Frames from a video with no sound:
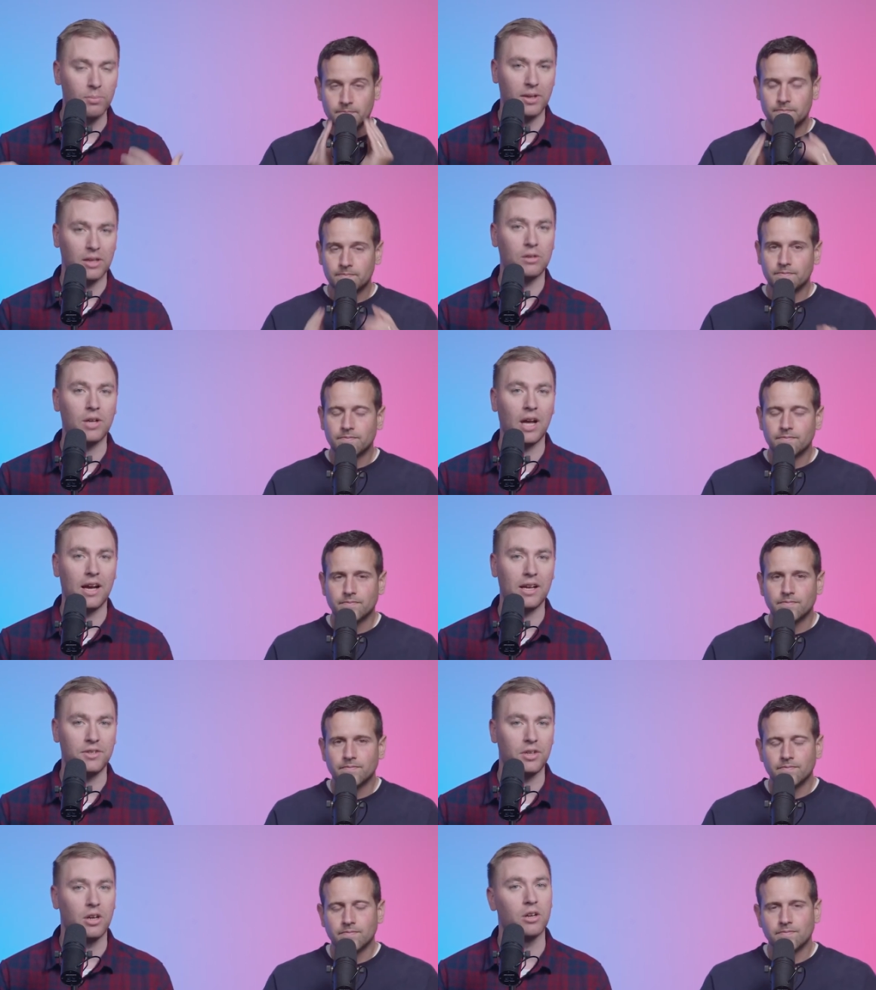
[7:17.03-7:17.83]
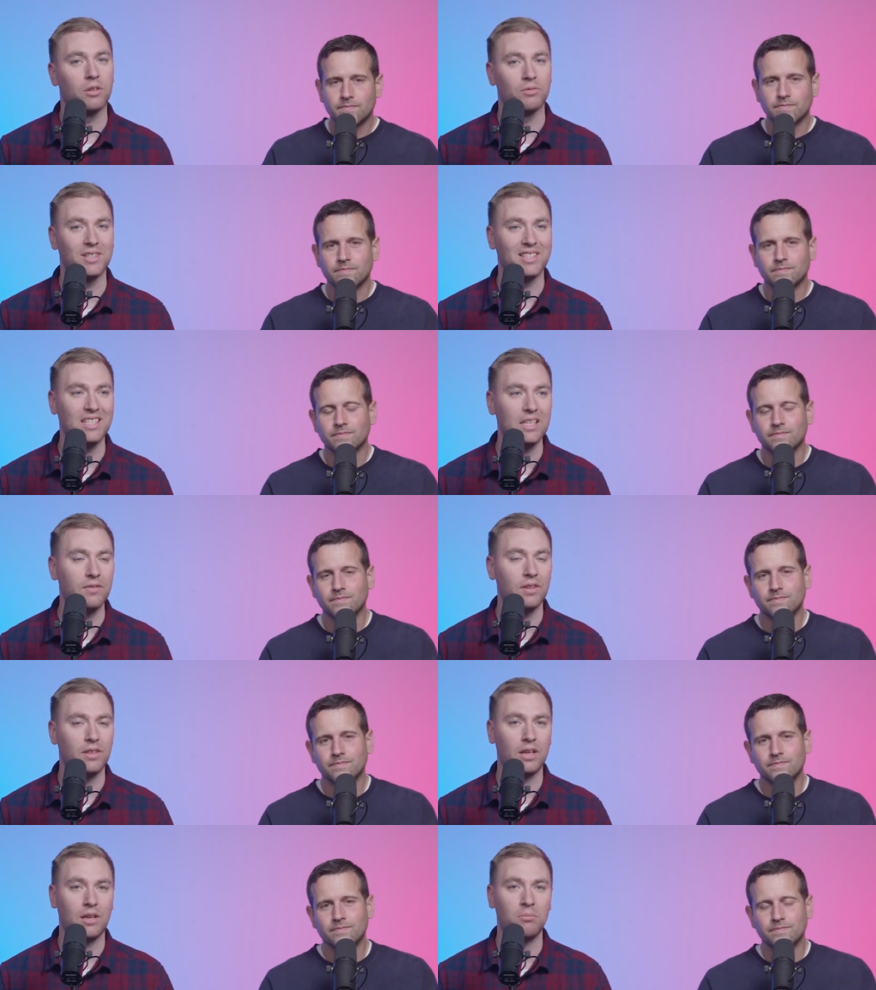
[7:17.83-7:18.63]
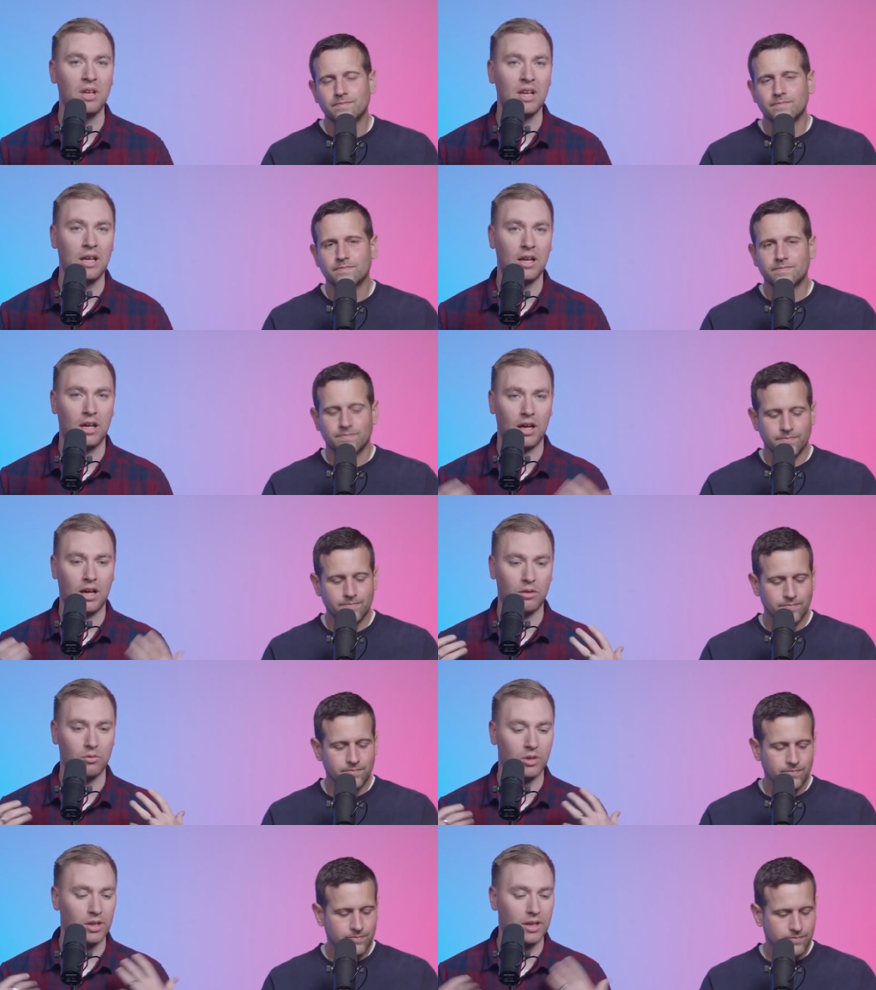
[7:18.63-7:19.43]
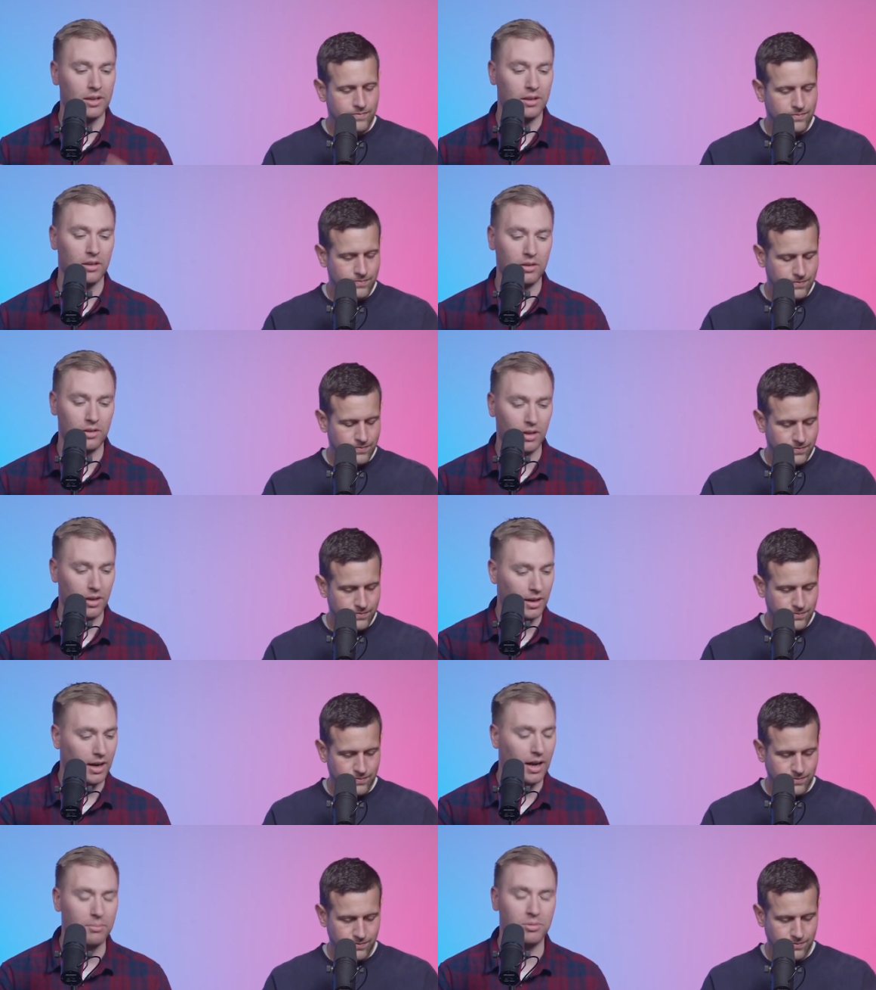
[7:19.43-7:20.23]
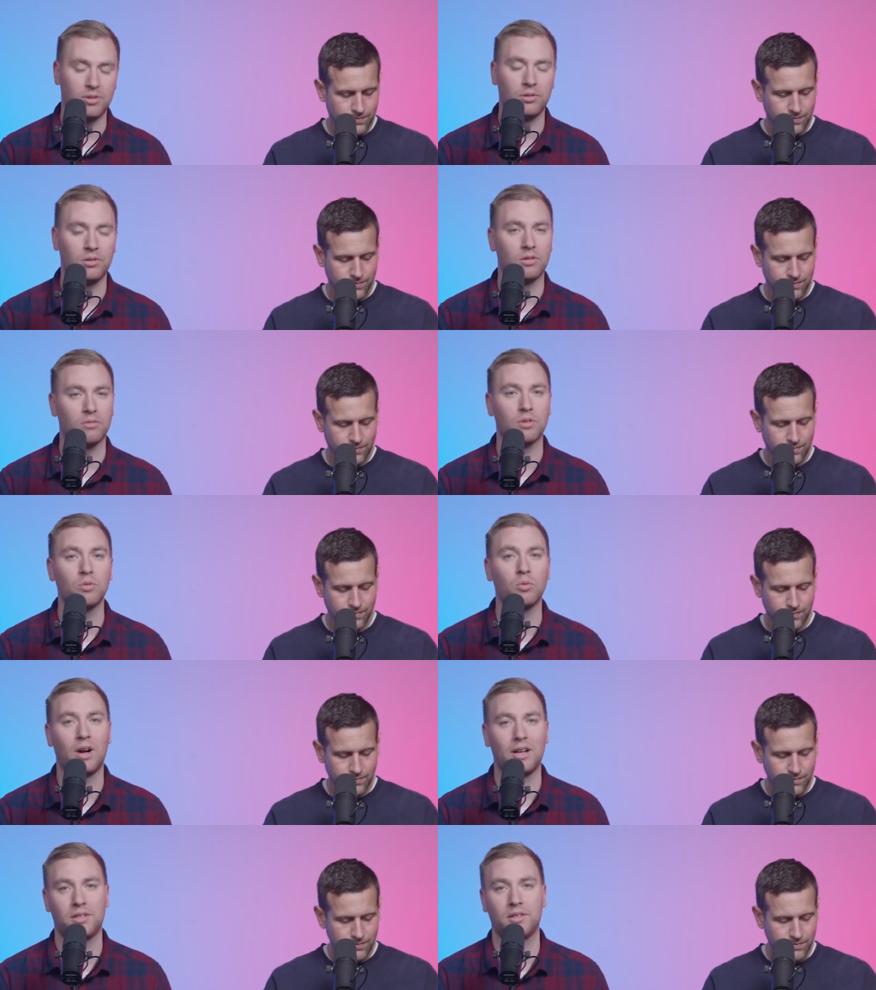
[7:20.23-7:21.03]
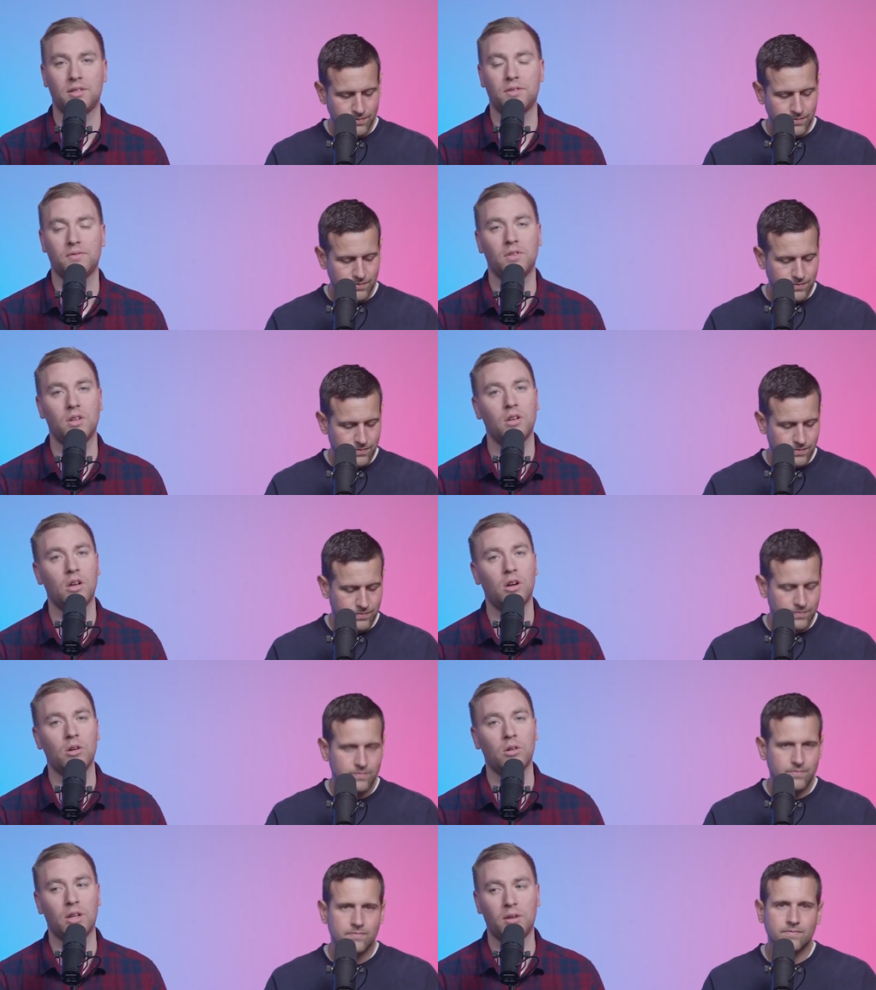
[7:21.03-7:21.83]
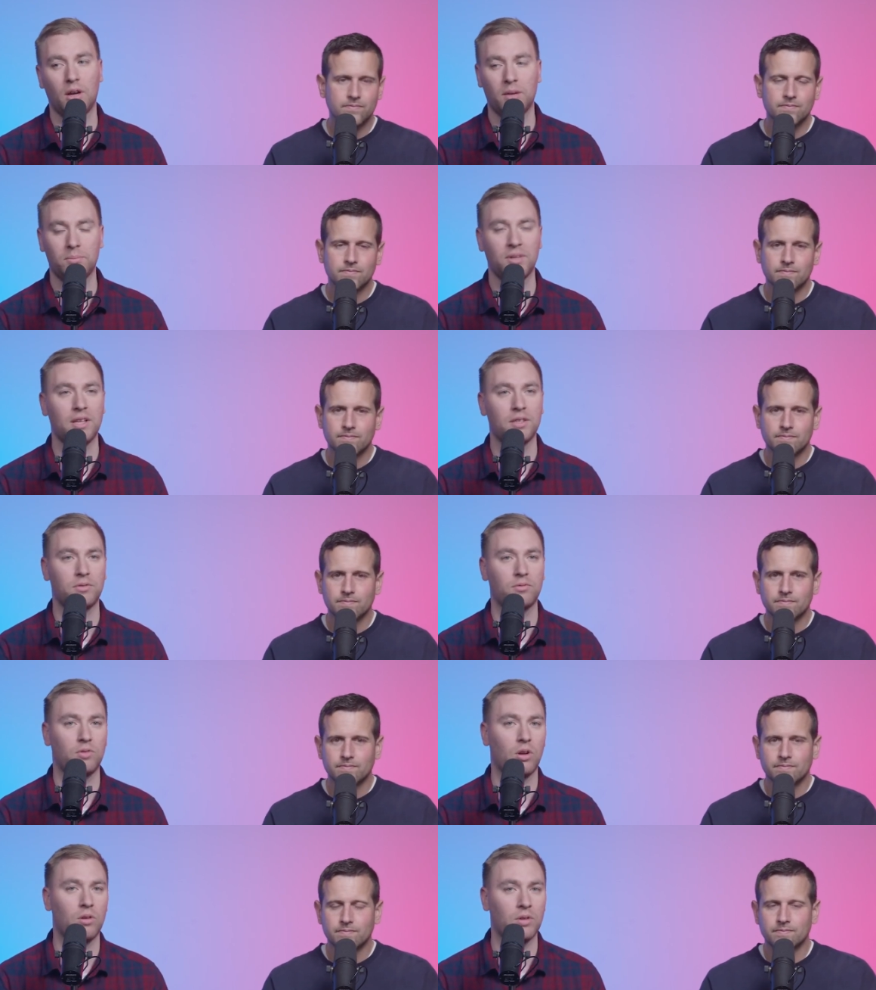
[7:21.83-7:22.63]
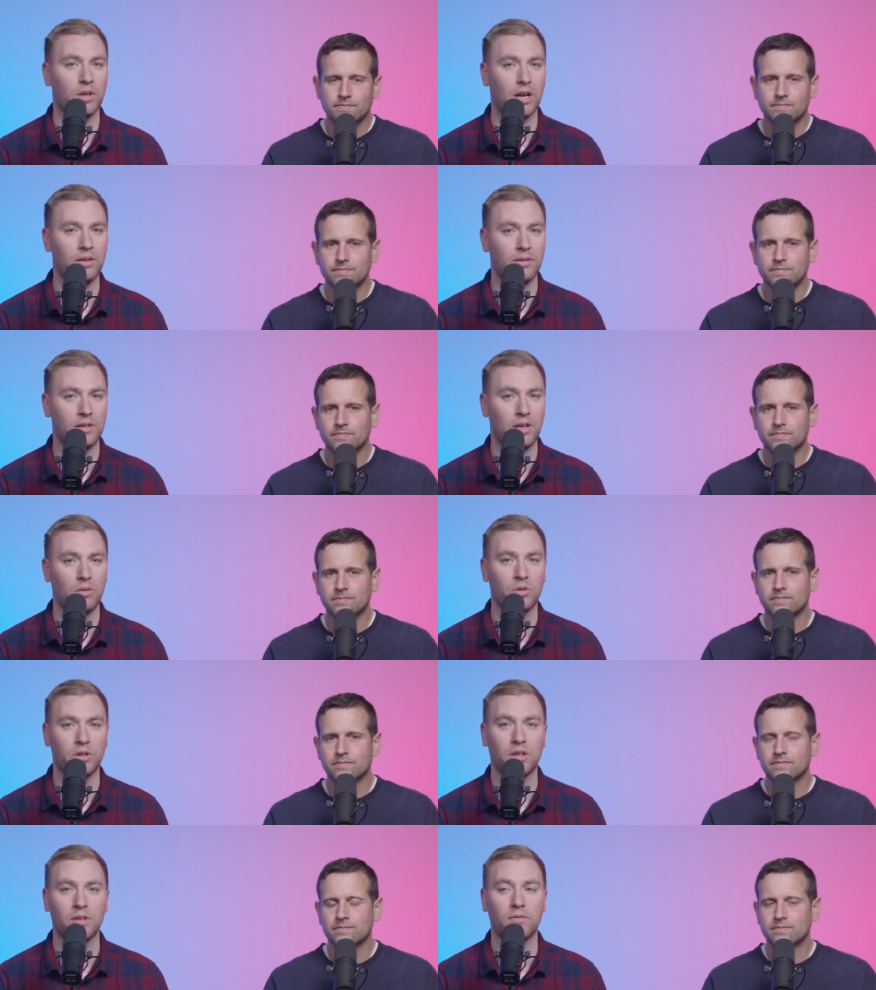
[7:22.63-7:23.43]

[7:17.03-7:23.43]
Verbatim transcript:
Speaker 1: that you guys are receiving them, uh, where you get an opportunity to rewatch this video and updates going on at the network.